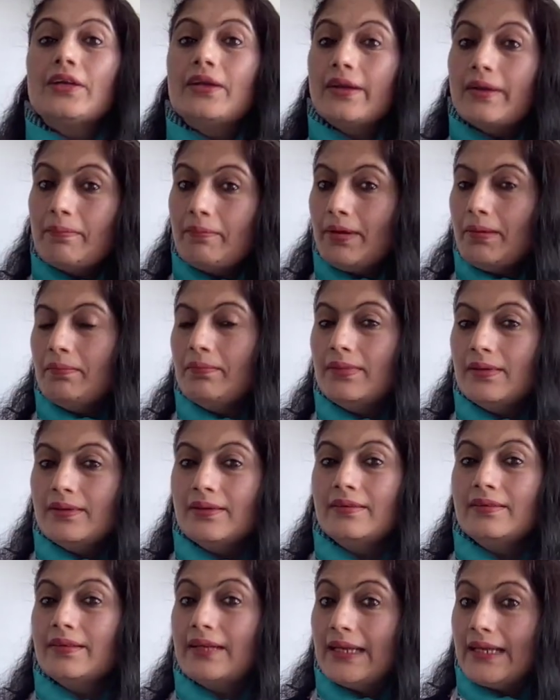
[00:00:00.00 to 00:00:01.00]

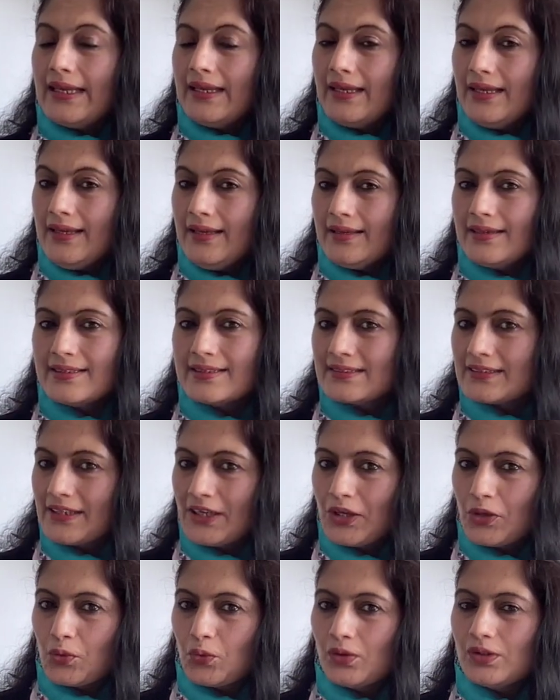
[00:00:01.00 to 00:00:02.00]
Remember, E is
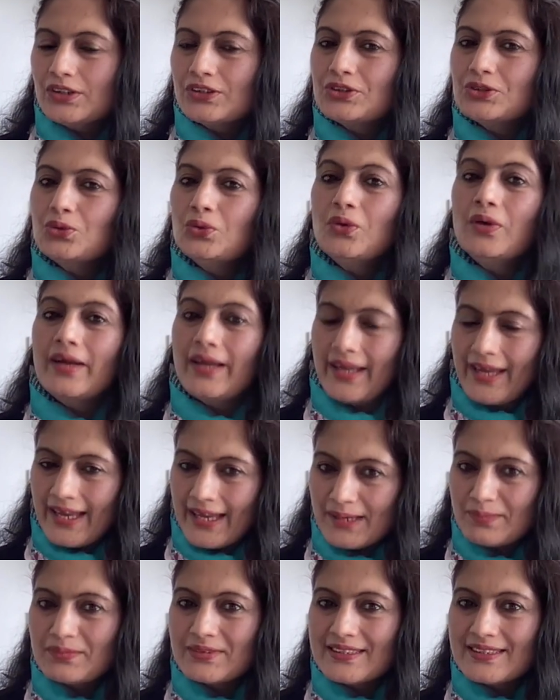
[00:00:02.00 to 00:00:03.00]
equal to
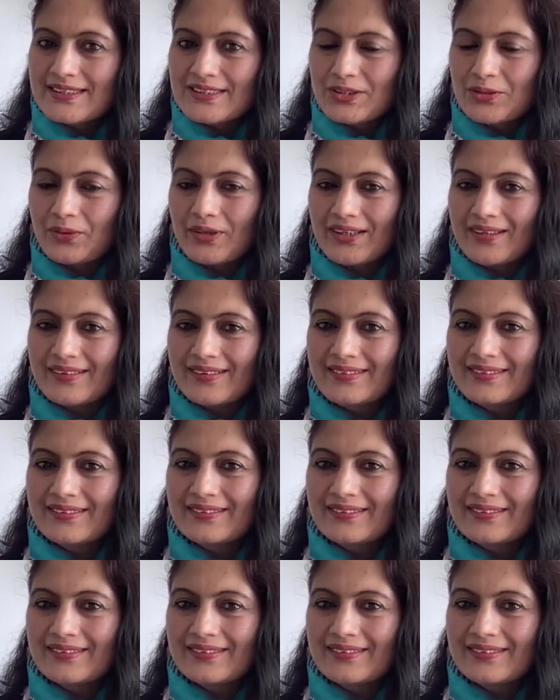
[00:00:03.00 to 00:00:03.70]
mc square.